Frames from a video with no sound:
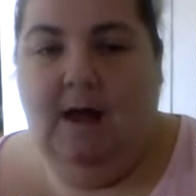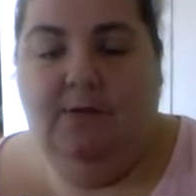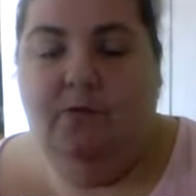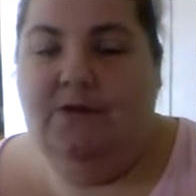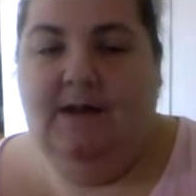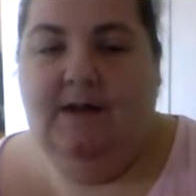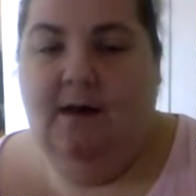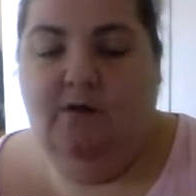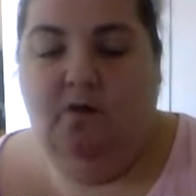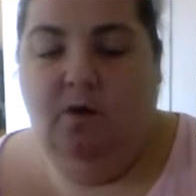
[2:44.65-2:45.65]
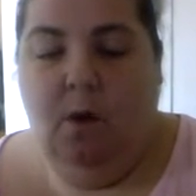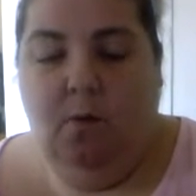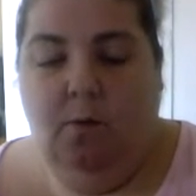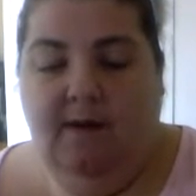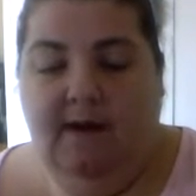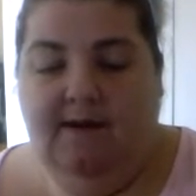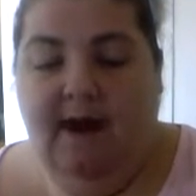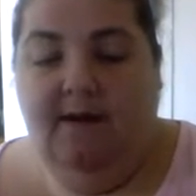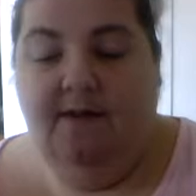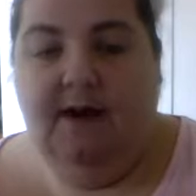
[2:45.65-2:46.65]
I don't think that's going to work with this.
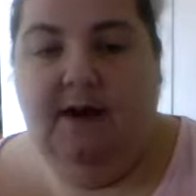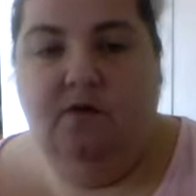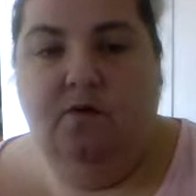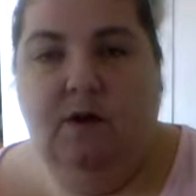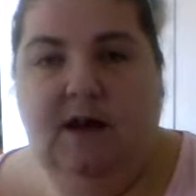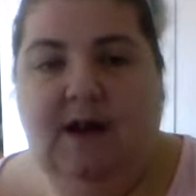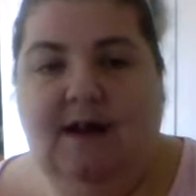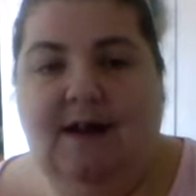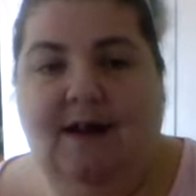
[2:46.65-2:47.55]
I think it's going to need